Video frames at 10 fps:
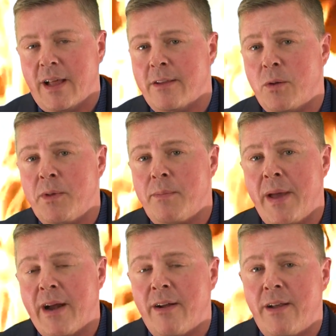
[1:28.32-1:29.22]
A little bit of
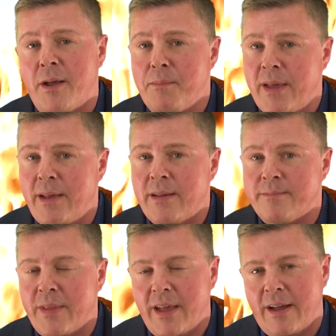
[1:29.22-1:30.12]
background on me
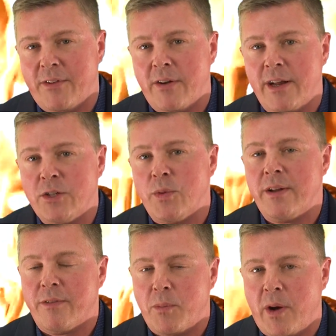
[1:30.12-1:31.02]
after
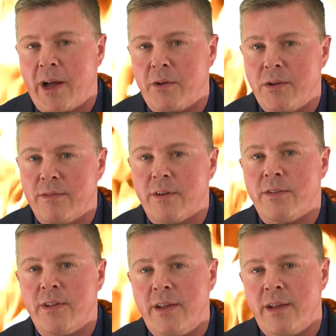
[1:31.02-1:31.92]
graduating from Ohio
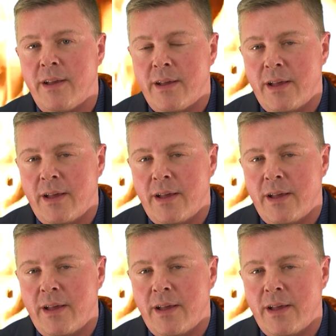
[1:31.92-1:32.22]
University,